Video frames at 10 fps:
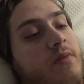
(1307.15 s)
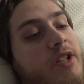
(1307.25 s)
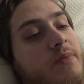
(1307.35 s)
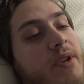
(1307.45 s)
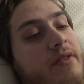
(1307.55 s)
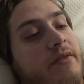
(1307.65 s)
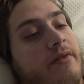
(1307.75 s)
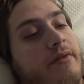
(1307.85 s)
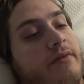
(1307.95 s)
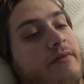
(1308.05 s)
much better
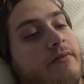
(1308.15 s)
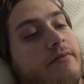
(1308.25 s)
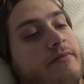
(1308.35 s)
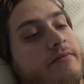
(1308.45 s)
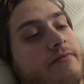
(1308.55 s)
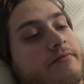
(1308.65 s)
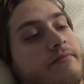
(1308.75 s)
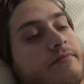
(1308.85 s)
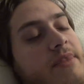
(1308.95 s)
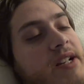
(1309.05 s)

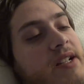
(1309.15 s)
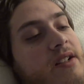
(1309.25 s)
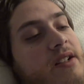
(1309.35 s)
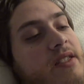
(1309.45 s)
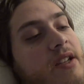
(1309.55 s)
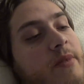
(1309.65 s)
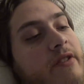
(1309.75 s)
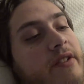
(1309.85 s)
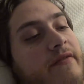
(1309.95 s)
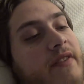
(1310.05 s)
as I look at the
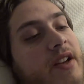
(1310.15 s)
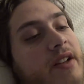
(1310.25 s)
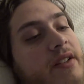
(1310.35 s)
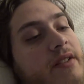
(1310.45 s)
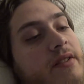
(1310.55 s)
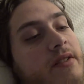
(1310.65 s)
American flag